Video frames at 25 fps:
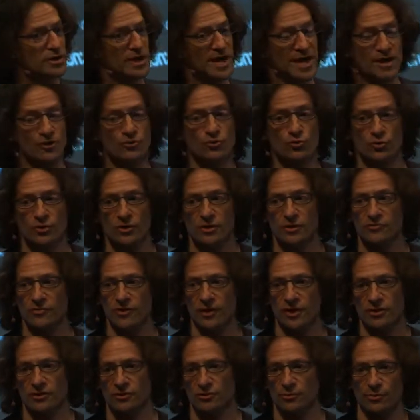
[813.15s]
an Android
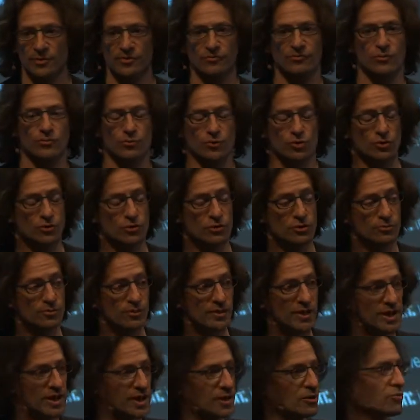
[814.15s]
device, it'll be from Google
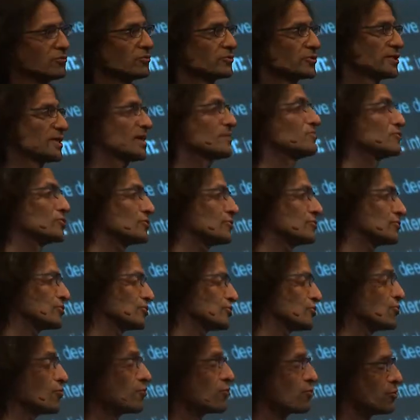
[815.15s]
Play or Samsung
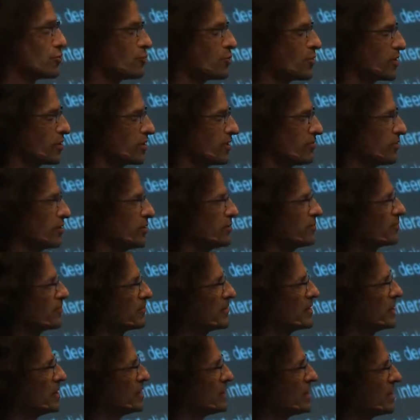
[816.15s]
Store or wherever.
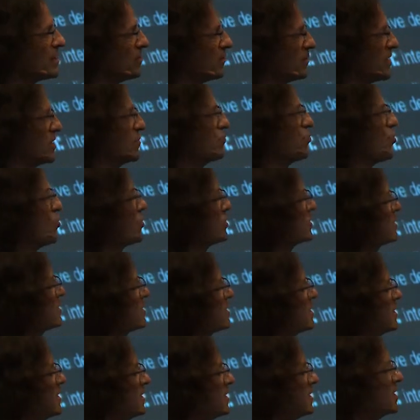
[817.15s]
But
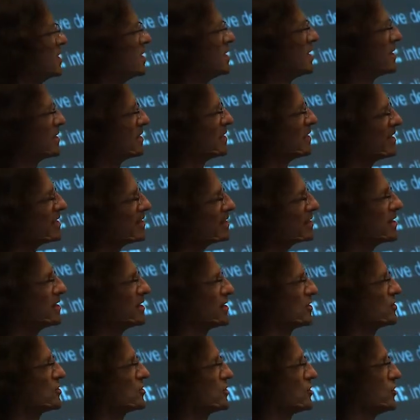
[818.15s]
importantly,
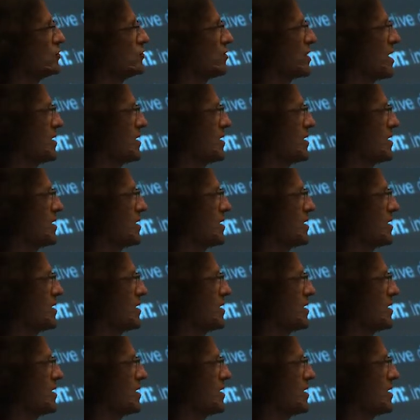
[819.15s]
linking to